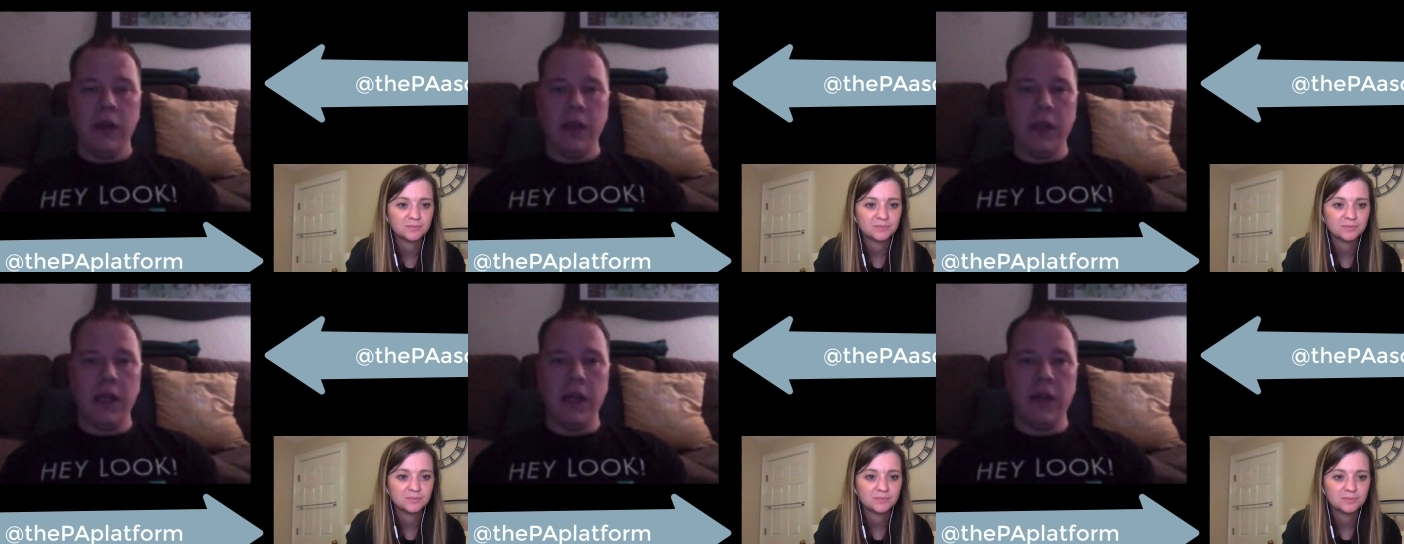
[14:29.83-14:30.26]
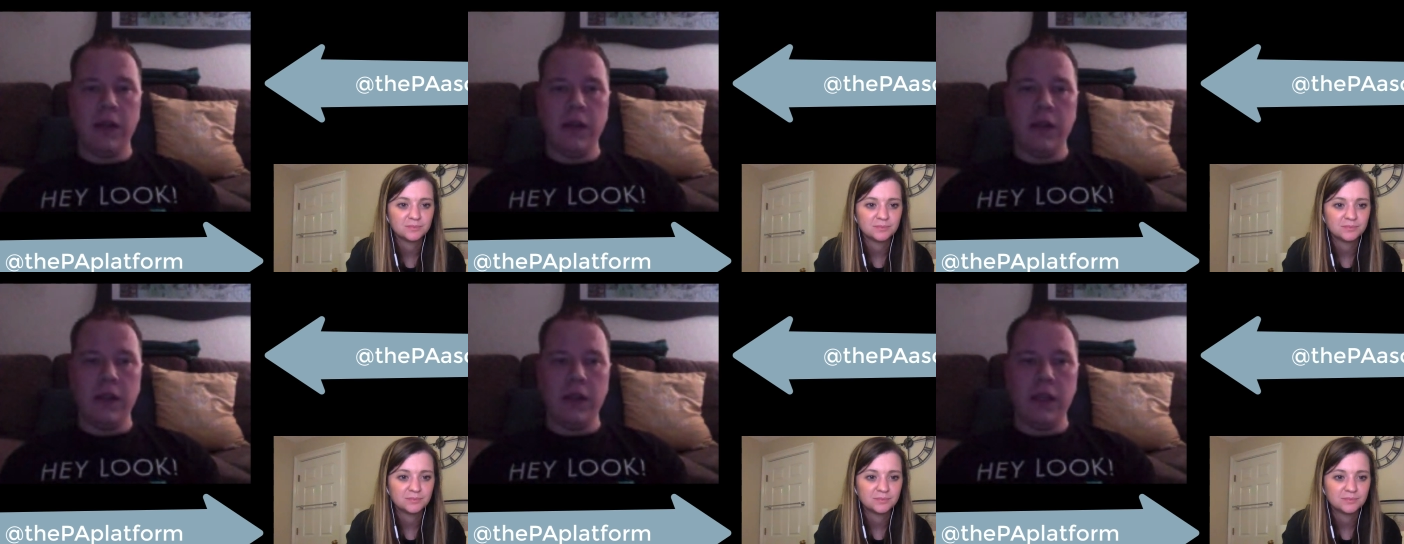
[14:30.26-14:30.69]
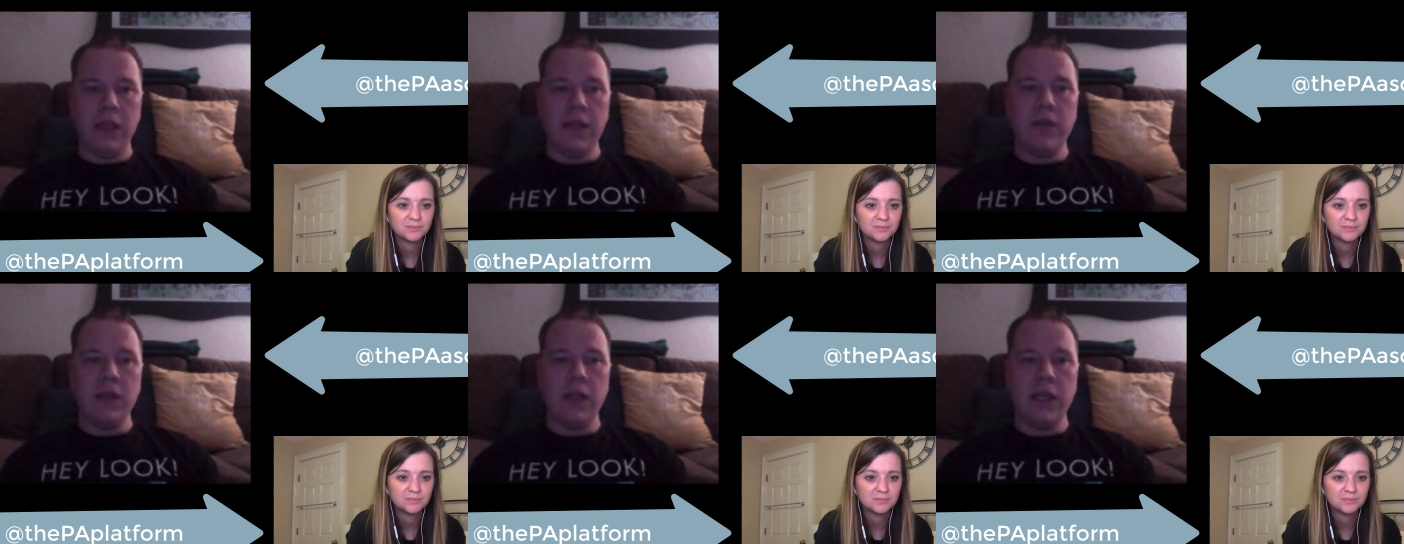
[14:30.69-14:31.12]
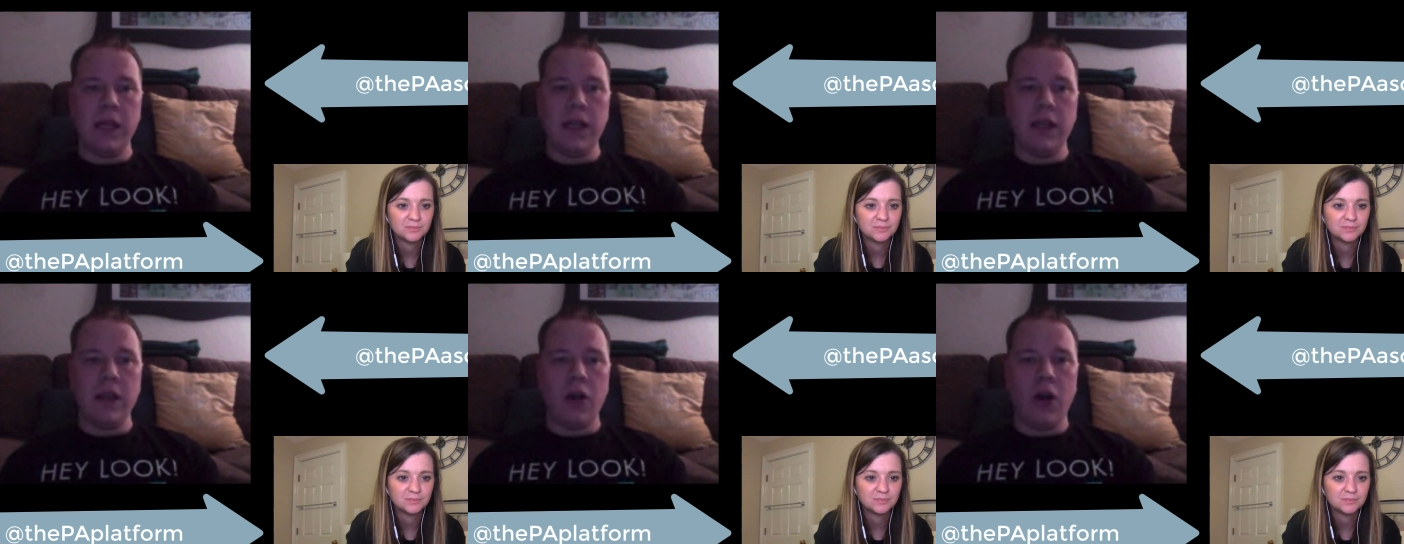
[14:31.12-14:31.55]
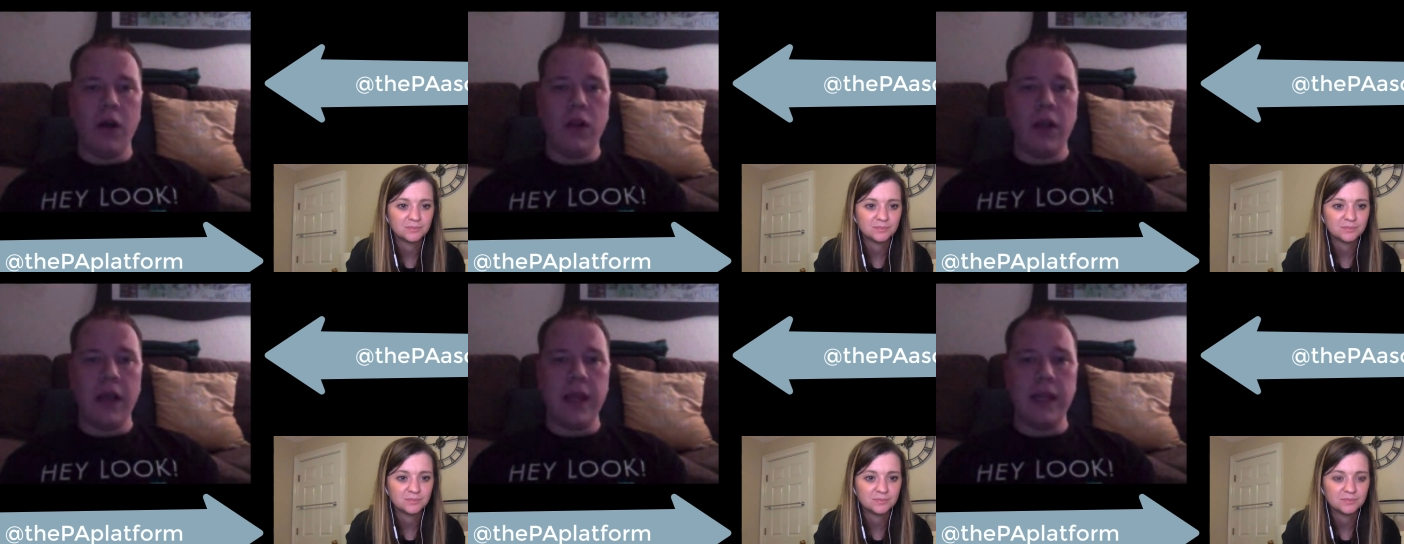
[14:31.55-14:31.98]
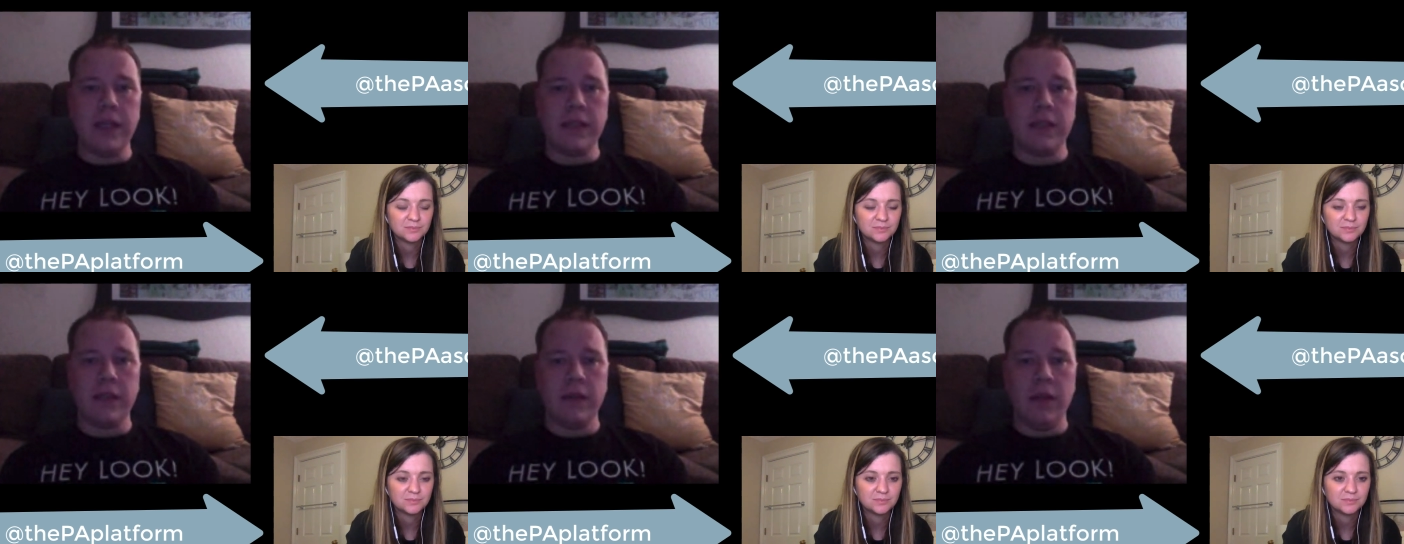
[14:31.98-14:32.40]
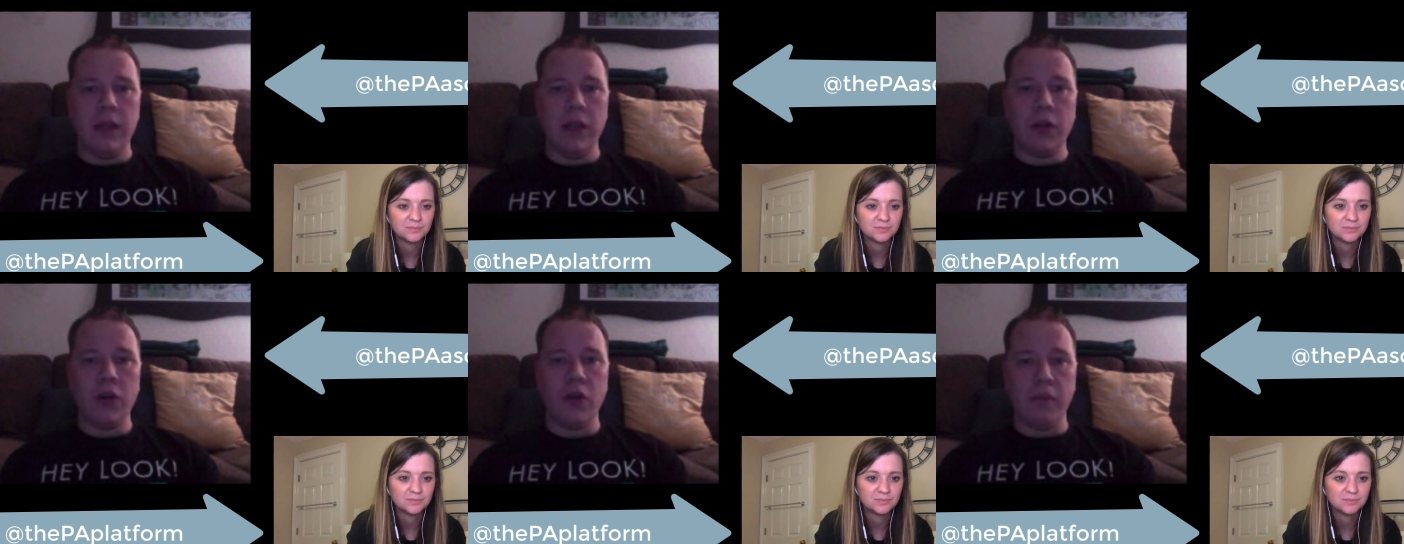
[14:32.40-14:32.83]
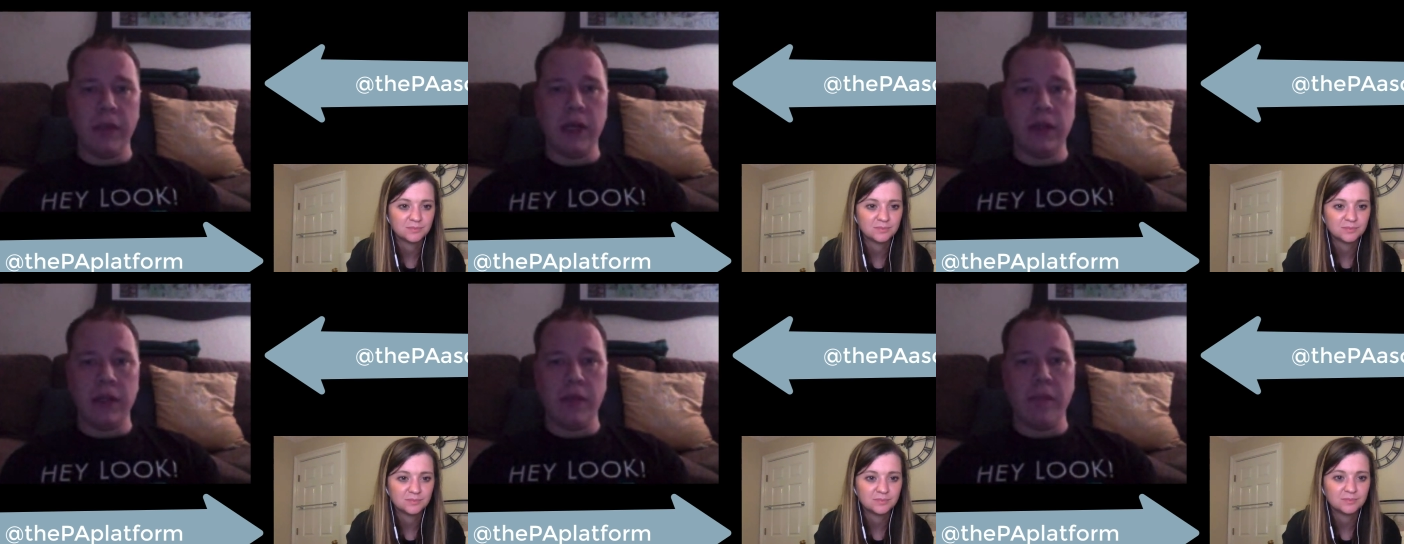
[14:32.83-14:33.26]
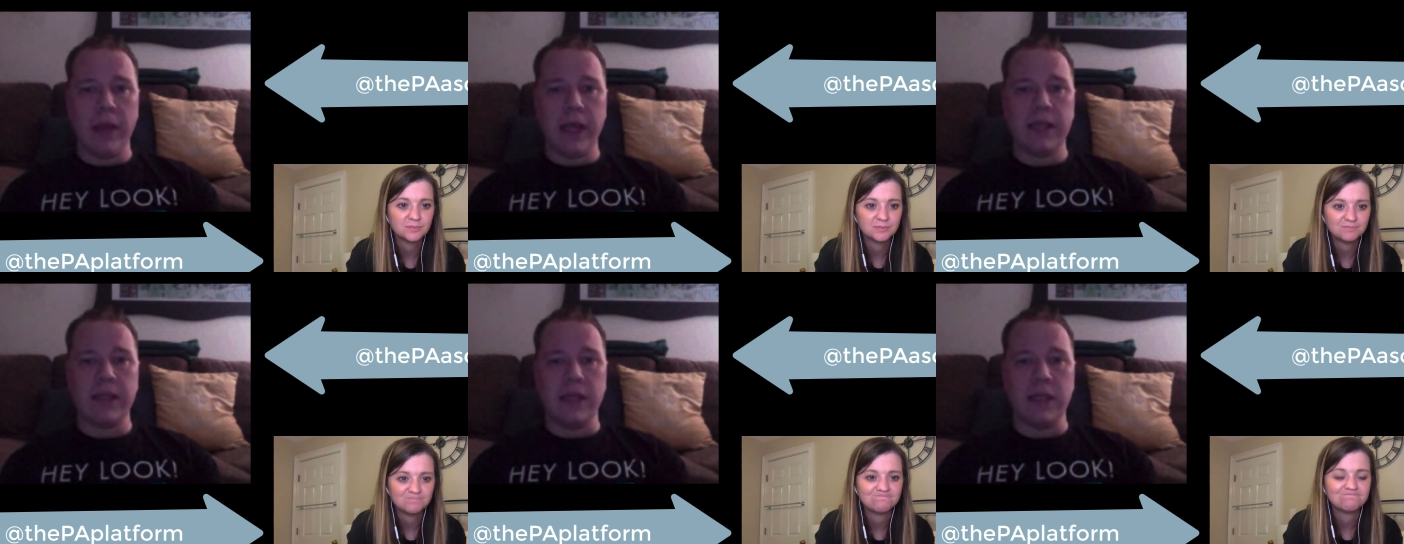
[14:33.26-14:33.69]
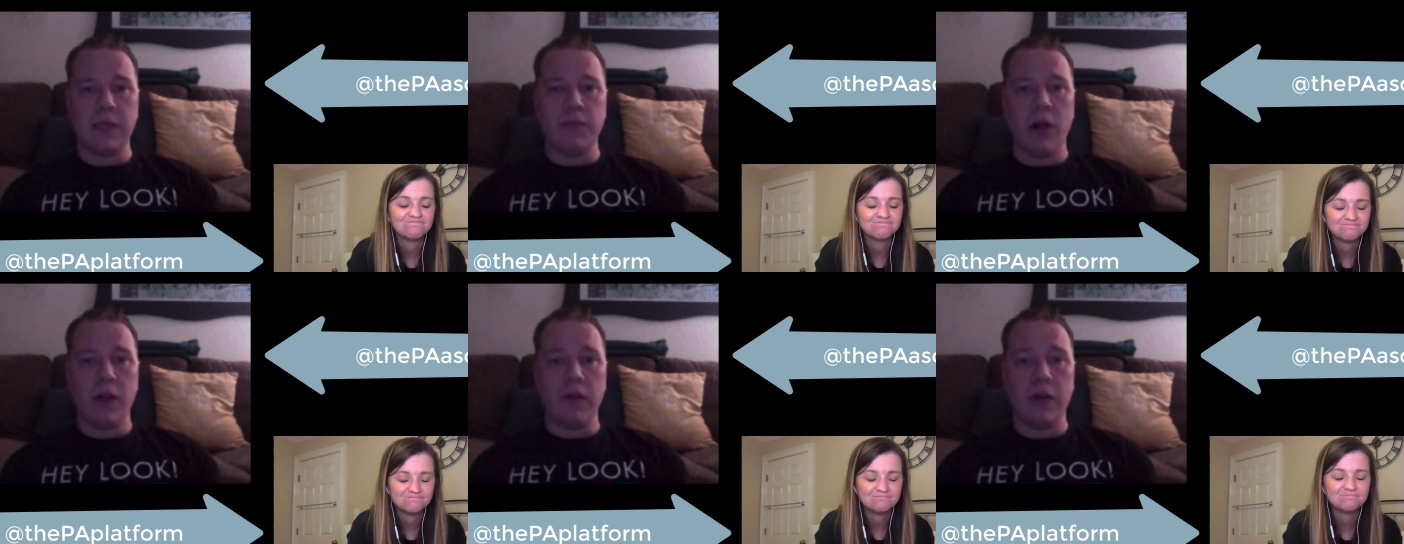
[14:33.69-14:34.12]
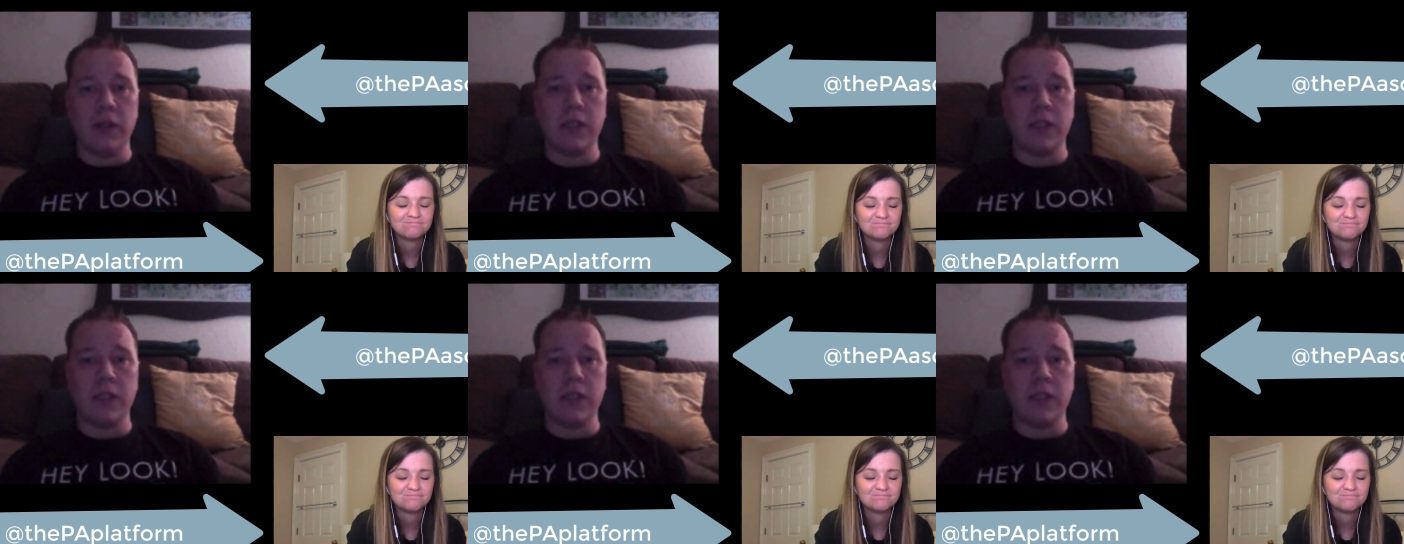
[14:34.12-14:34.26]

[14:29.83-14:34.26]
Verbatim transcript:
Speaker 1: it, even getting all A's incrementally makes a smaller and